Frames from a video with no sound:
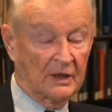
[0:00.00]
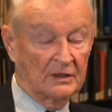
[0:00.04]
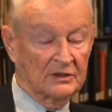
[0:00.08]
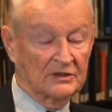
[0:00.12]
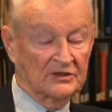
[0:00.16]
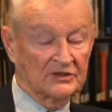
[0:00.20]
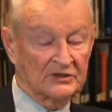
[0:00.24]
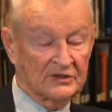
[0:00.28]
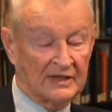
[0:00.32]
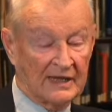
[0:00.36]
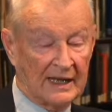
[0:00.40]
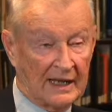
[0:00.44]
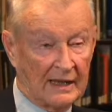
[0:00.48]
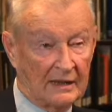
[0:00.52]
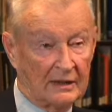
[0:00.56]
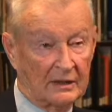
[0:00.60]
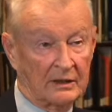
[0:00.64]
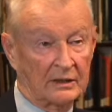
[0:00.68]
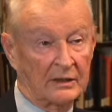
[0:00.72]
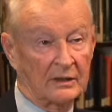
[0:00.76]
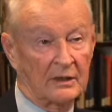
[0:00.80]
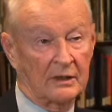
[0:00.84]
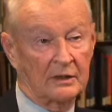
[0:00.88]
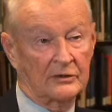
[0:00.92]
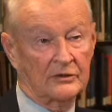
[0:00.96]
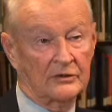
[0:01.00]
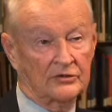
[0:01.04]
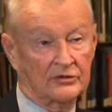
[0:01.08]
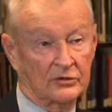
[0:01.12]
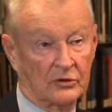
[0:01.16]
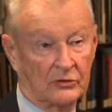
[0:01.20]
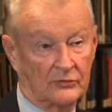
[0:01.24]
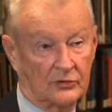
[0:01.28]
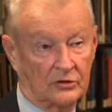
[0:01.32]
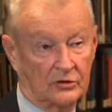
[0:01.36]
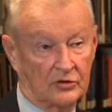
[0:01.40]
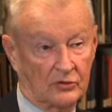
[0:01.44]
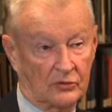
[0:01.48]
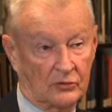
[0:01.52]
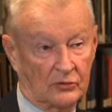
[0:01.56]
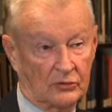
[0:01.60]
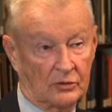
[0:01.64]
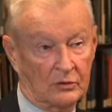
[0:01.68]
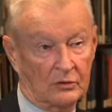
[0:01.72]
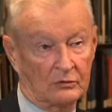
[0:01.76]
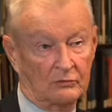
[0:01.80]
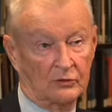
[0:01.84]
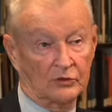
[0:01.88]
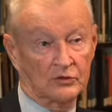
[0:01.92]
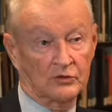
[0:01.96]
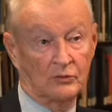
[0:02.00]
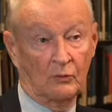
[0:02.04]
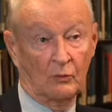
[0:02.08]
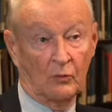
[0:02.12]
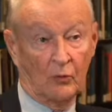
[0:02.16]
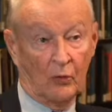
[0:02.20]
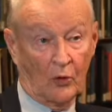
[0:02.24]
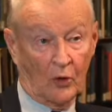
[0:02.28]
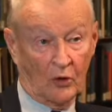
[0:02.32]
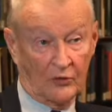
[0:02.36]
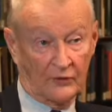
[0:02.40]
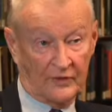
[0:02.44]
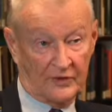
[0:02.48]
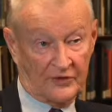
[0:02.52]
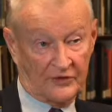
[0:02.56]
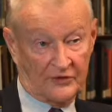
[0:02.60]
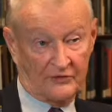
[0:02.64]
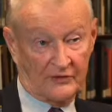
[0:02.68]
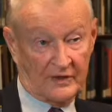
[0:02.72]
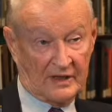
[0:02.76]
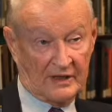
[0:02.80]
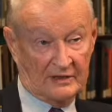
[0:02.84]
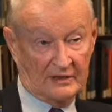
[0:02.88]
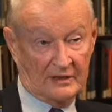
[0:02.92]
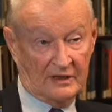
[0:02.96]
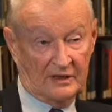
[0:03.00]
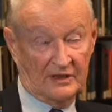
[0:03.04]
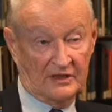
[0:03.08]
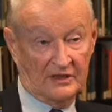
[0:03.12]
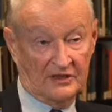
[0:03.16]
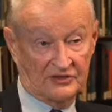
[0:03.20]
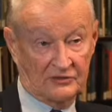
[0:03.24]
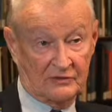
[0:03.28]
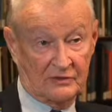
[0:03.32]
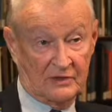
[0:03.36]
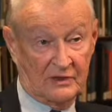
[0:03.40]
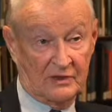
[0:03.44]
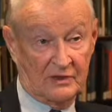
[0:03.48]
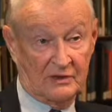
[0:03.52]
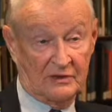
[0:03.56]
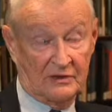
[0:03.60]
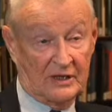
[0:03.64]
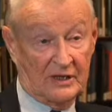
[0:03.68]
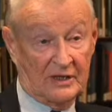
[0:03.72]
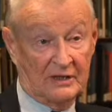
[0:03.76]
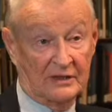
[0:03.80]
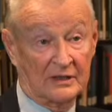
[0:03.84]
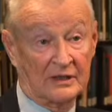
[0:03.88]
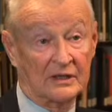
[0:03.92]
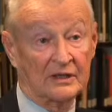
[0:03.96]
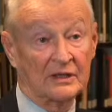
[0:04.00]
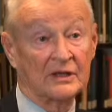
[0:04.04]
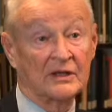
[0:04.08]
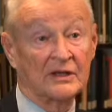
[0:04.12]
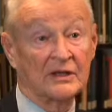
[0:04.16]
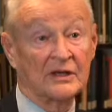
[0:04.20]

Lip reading: Stalin and the Soviet Union was more of a threat than